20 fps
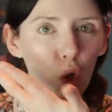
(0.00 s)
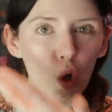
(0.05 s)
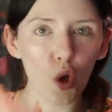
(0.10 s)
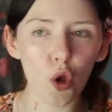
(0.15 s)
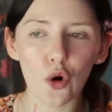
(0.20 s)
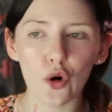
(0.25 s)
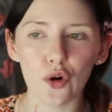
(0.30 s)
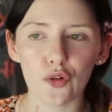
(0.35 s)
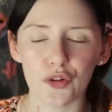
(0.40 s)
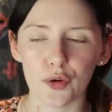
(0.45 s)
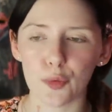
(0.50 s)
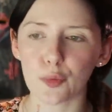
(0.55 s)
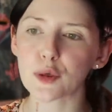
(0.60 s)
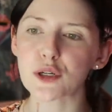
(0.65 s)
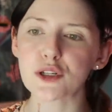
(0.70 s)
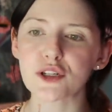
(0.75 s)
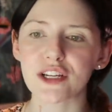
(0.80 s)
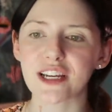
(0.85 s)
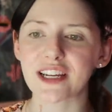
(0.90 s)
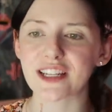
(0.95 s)
love and
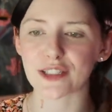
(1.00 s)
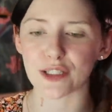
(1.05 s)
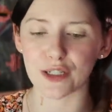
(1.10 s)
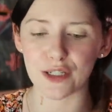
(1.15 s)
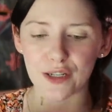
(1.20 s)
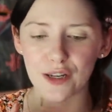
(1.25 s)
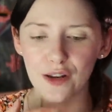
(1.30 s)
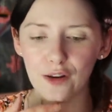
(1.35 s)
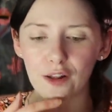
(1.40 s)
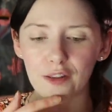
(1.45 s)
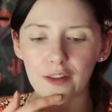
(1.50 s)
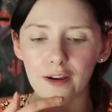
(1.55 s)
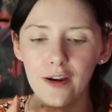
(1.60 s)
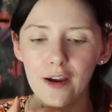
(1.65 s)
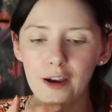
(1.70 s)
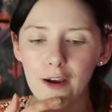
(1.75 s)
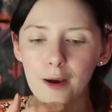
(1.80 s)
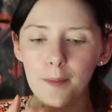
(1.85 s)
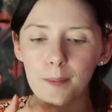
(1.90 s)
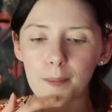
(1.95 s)
appreciation and all that,
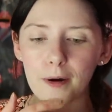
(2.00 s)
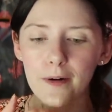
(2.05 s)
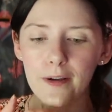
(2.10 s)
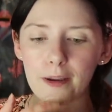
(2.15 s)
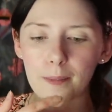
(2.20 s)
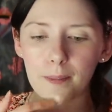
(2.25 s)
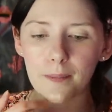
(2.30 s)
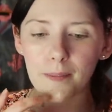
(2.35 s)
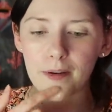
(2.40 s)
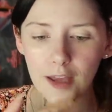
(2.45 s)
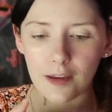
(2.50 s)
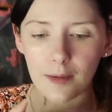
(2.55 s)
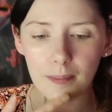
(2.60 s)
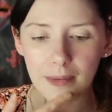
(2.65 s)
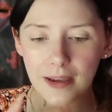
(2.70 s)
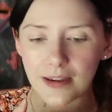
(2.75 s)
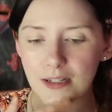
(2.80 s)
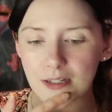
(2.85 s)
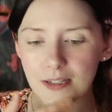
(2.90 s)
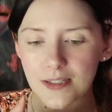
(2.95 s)
but it
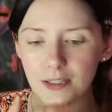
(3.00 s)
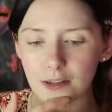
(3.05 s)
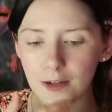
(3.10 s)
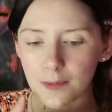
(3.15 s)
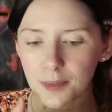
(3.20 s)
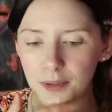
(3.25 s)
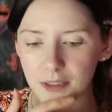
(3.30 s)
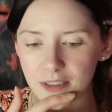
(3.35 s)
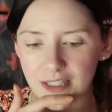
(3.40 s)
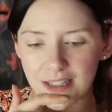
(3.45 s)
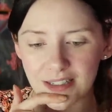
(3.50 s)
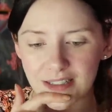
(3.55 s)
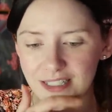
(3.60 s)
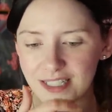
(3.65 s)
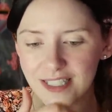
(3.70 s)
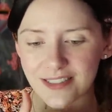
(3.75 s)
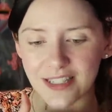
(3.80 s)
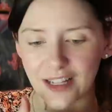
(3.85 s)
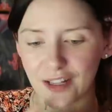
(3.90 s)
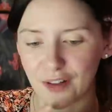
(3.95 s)
may just not present
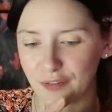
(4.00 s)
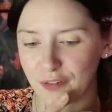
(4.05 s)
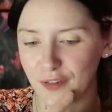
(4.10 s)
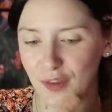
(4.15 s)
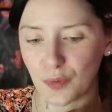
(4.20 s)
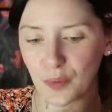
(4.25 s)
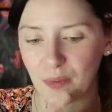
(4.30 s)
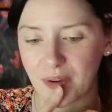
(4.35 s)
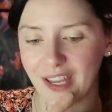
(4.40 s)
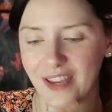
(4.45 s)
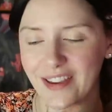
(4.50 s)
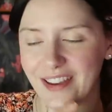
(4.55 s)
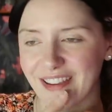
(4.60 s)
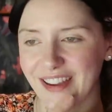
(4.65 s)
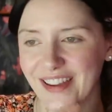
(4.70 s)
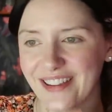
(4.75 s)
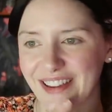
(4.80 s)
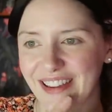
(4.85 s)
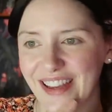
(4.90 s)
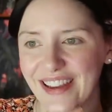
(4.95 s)
itself in the way
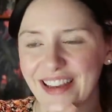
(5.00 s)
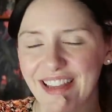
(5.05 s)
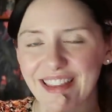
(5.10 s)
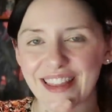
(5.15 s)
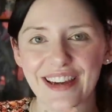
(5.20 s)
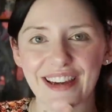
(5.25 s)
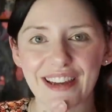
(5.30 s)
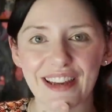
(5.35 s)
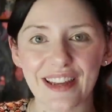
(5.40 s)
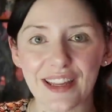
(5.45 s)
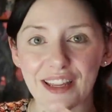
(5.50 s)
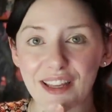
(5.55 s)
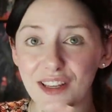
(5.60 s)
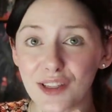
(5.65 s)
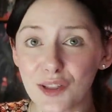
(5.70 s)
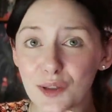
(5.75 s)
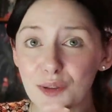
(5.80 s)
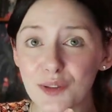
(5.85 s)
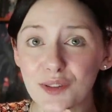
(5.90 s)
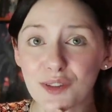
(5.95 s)
that
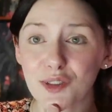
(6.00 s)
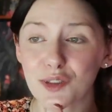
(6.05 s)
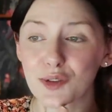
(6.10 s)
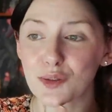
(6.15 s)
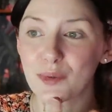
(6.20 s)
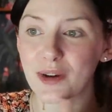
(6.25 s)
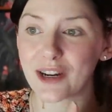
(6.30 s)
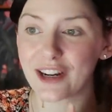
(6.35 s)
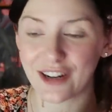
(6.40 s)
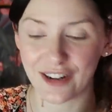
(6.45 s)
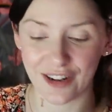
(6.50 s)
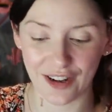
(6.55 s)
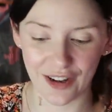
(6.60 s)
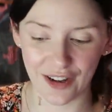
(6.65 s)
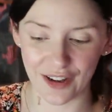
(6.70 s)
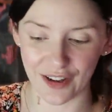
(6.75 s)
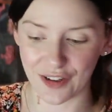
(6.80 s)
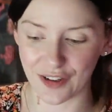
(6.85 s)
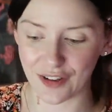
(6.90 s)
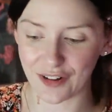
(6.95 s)
it used to, where
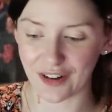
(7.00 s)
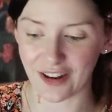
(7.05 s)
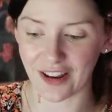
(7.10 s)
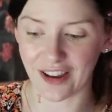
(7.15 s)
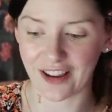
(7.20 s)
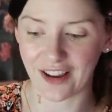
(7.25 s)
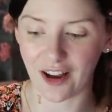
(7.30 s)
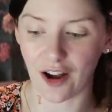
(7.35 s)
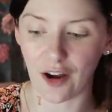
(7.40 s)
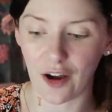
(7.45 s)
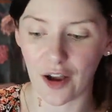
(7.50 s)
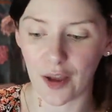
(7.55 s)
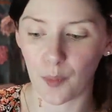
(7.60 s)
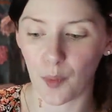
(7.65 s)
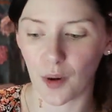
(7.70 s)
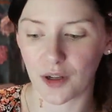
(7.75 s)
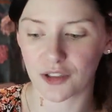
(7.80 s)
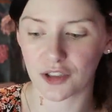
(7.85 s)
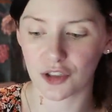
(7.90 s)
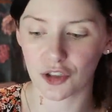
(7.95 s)
you're like, I
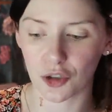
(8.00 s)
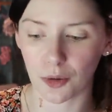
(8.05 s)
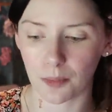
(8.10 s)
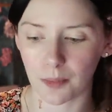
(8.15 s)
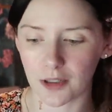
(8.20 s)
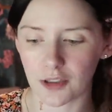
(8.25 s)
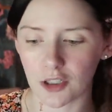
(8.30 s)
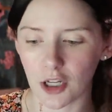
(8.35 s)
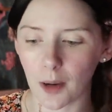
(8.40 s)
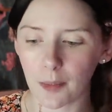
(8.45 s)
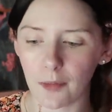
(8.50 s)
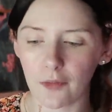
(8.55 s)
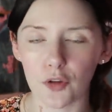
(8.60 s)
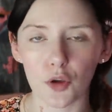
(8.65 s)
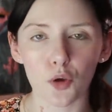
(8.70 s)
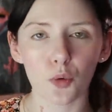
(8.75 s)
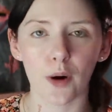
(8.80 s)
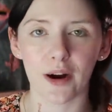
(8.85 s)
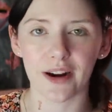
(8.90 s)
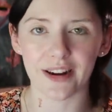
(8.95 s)
want to jump on top of
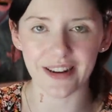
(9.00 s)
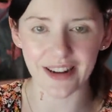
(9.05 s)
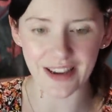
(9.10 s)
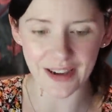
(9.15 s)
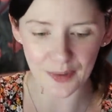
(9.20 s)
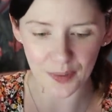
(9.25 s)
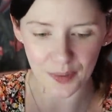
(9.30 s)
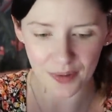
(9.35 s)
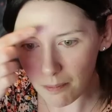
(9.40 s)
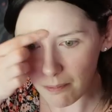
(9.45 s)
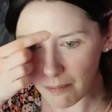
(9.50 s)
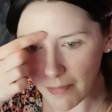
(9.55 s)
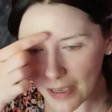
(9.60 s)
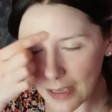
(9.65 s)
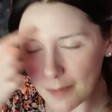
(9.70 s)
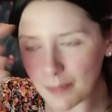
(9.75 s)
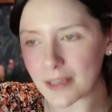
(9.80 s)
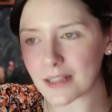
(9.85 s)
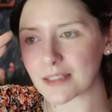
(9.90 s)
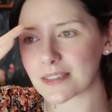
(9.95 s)
you right now.
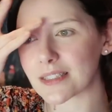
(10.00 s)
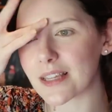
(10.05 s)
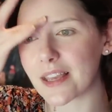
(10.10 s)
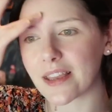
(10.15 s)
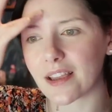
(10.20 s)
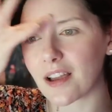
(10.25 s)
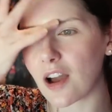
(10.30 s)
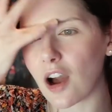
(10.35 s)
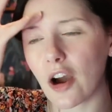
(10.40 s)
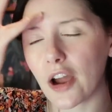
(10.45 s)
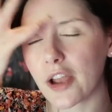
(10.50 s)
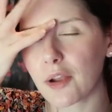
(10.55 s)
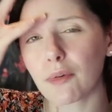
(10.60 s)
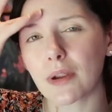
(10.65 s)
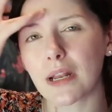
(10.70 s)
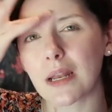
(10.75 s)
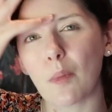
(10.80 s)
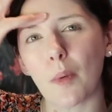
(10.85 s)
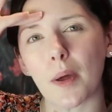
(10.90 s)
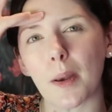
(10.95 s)
Maybe it's like, I
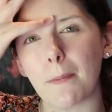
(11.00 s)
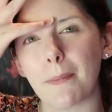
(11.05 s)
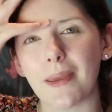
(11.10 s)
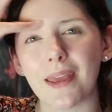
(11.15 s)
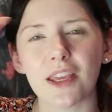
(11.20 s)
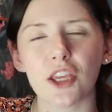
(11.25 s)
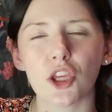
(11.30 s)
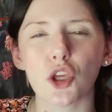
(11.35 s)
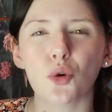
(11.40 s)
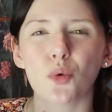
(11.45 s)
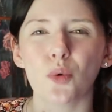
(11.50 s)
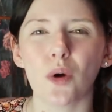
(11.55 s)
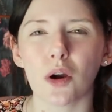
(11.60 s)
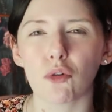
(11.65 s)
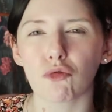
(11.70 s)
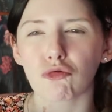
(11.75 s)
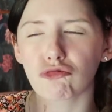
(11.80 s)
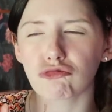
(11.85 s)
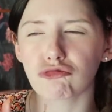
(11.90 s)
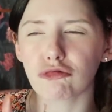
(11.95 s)
really want to make you
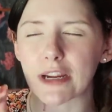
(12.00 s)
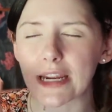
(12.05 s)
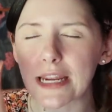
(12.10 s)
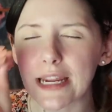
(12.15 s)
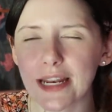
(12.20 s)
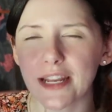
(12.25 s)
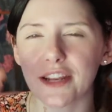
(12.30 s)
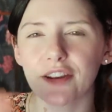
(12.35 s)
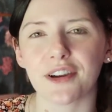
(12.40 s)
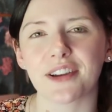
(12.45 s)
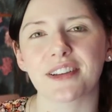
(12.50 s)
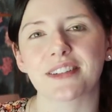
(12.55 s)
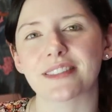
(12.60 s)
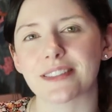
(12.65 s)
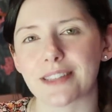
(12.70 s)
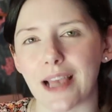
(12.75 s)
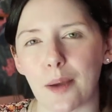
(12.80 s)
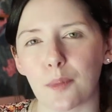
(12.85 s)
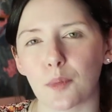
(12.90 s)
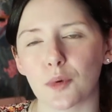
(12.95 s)
a really nice
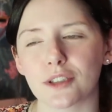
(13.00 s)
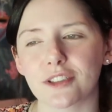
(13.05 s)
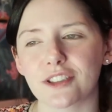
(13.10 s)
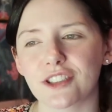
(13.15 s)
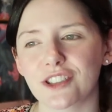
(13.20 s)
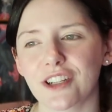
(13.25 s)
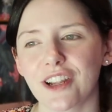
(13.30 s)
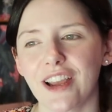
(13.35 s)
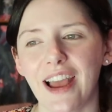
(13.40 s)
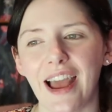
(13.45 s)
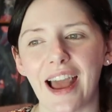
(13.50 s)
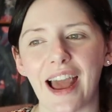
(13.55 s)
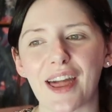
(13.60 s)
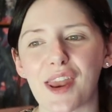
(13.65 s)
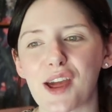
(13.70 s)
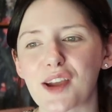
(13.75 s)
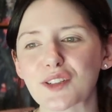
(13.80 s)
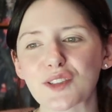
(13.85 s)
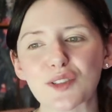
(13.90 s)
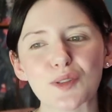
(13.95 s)
sandwich.
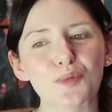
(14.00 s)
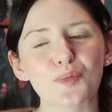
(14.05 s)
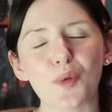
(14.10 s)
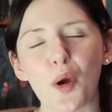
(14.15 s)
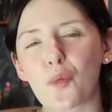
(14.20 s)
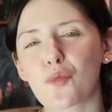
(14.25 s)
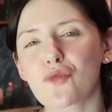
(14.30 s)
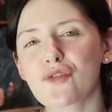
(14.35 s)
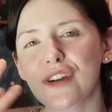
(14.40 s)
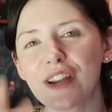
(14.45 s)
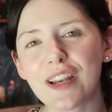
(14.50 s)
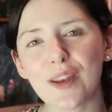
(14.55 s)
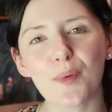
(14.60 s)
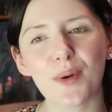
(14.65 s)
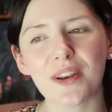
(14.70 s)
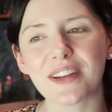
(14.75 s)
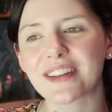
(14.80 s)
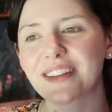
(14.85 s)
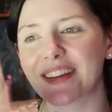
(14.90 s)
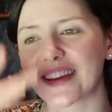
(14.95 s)
And I really
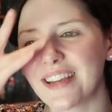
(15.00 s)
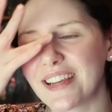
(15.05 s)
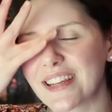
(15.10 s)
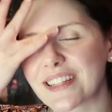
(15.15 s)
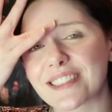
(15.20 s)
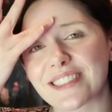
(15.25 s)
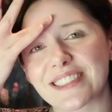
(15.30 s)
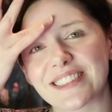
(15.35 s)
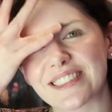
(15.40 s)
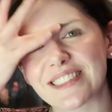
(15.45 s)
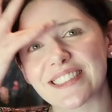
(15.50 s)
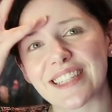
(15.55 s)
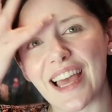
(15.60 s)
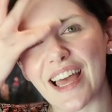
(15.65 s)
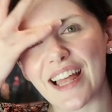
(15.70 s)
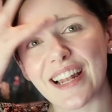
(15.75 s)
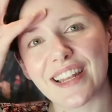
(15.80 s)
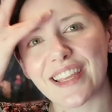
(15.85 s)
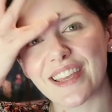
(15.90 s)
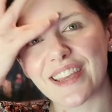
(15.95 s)
want to just
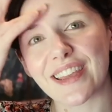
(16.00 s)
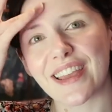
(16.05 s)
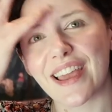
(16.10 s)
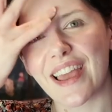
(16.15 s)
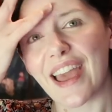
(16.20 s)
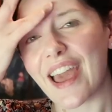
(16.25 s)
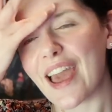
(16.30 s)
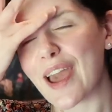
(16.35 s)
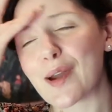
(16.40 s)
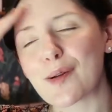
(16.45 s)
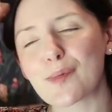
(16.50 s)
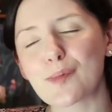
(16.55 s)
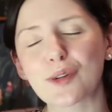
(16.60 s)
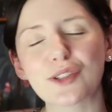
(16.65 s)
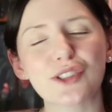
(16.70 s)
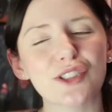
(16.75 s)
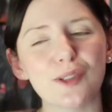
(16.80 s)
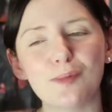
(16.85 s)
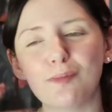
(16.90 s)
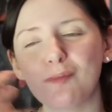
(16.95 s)
tell you how
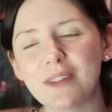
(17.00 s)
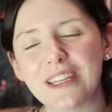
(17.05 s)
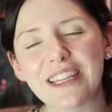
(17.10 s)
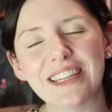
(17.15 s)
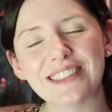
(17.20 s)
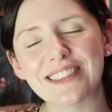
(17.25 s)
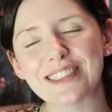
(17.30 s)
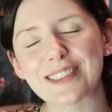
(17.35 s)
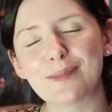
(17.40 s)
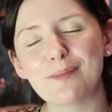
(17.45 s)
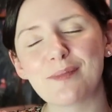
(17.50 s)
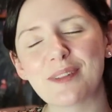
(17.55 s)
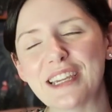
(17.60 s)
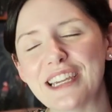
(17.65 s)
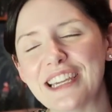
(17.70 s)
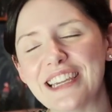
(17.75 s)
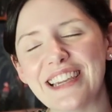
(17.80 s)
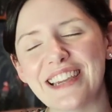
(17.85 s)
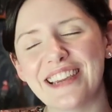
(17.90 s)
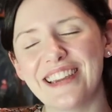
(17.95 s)
much you mean to
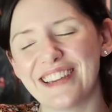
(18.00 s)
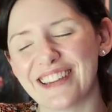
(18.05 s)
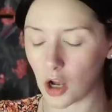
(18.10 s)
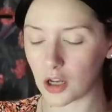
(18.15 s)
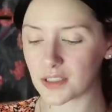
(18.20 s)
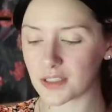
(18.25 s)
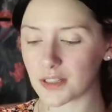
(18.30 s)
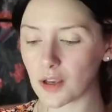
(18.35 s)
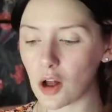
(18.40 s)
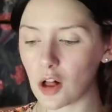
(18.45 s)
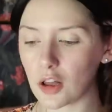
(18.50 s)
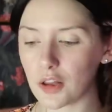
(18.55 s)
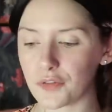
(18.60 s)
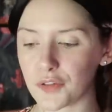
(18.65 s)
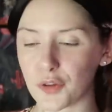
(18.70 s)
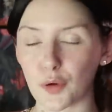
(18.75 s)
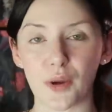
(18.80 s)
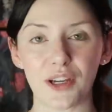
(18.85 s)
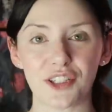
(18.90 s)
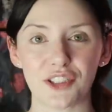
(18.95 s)
me. On to all of
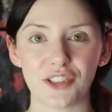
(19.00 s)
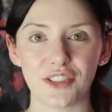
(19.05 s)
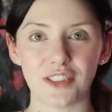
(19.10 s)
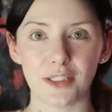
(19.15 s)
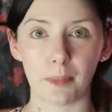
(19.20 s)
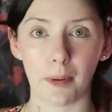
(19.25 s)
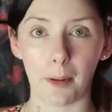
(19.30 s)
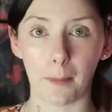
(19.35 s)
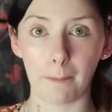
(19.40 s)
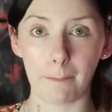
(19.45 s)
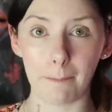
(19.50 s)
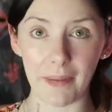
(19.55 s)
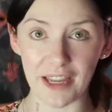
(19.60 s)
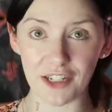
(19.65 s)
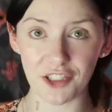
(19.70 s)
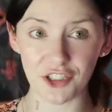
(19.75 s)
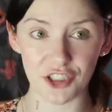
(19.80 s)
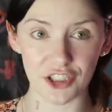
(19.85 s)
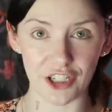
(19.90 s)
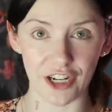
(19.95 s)
the questions about
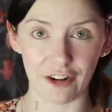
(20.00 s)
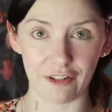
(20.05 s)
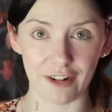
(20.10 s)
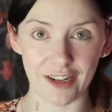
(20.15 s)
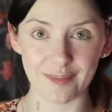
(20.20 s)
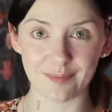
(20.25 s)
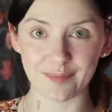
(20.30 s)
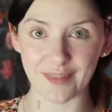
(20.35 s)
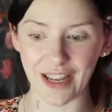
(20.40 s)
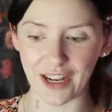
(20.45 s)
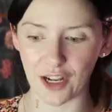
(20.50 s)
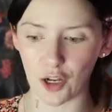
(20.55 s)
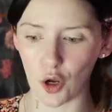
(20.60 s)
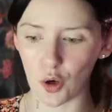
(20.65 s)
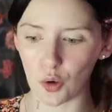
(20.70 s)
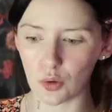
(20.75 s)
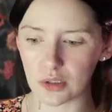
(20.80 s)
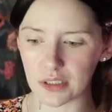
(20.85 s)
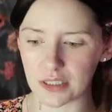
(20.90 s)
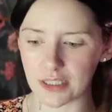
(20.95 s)
bed sharing and
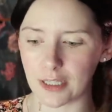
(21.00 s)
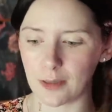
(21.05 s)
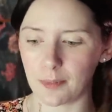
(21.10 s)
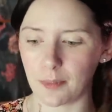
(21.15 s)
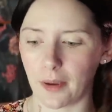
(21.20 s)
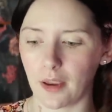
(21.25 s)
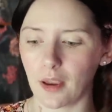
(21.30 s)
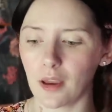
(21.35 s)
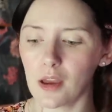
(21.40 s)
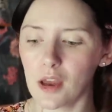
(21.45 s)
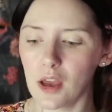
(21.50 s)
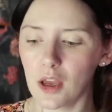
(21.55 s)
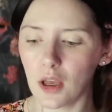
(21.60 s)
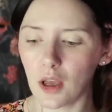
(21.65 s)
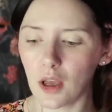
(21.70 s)
co-sleeping.